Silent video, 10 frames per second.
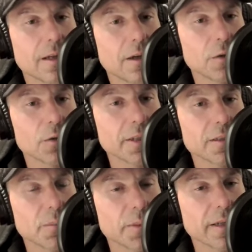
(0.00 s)
I'll go drink
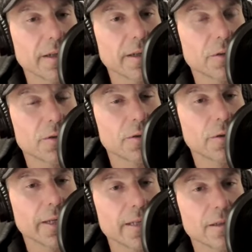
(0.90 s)
some beer, and
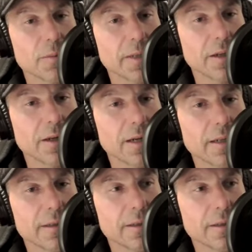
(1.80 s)
2 days it'll be gone.